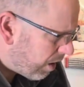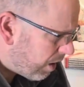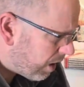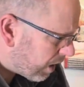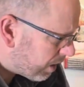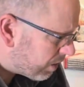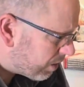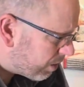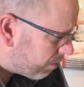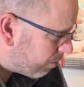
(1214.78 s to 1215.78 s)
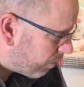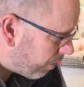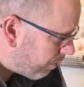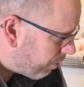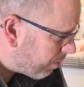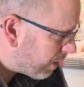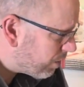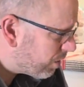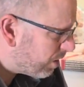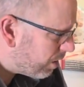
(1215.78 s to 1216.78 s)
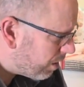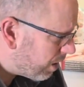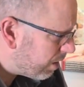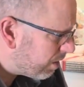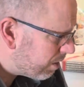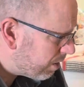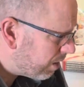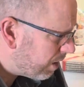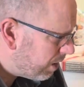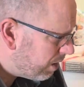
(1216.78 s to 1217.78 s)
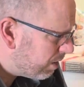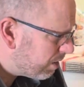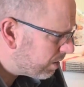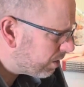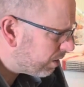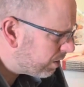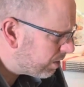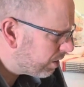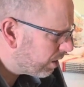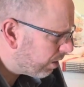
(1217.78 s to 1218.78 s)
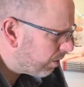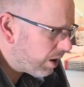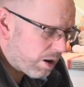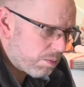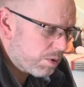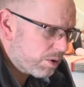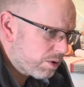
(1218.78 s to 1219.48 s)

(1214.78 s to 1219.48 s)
he gets more information and, and he decides to go up.